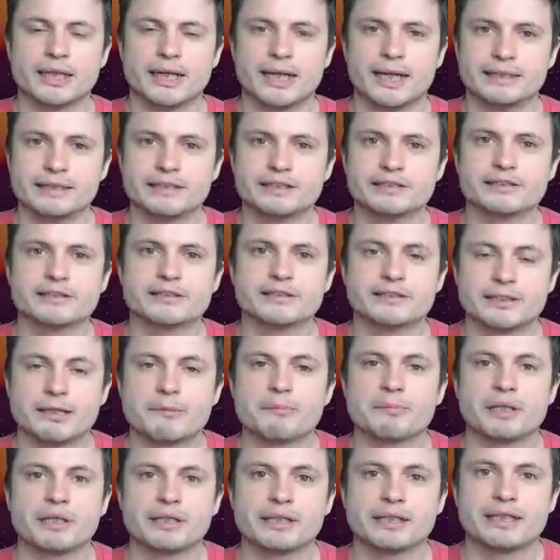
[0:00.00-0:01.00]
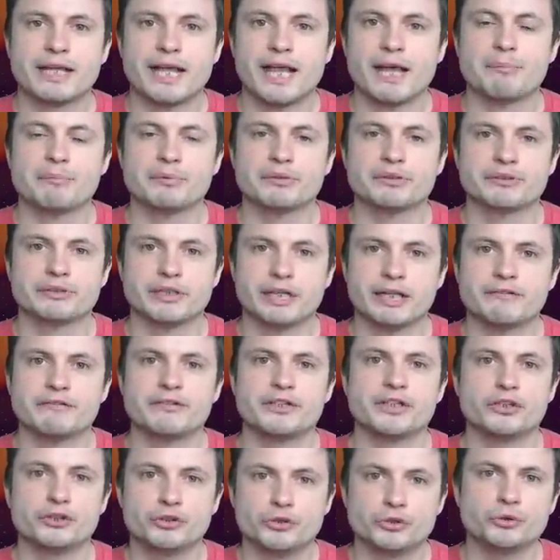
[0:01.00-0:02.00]
And this is something that happens
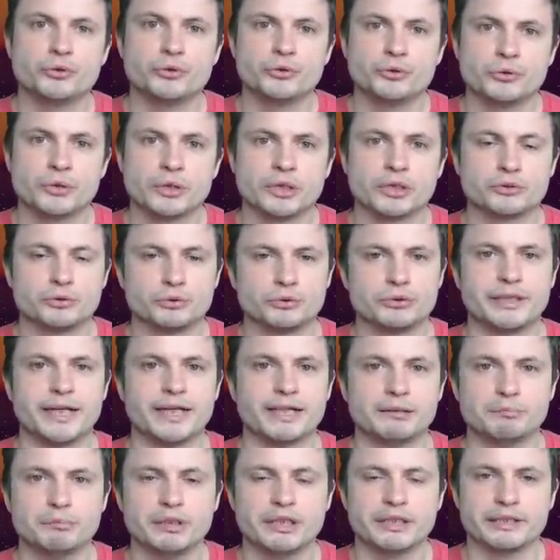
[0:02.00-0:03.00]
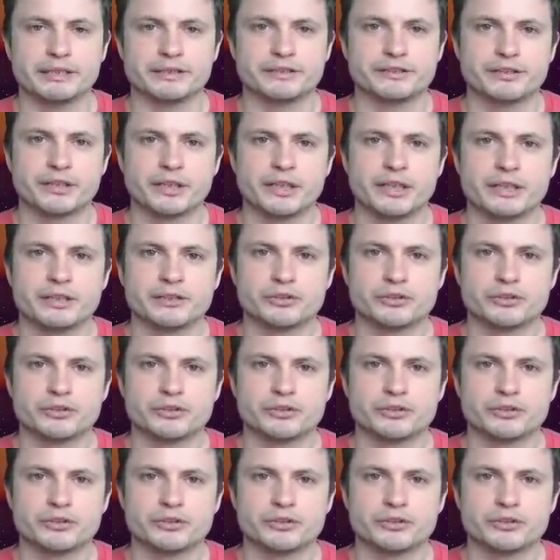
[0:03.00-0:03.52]
every 2 to 10 minutes.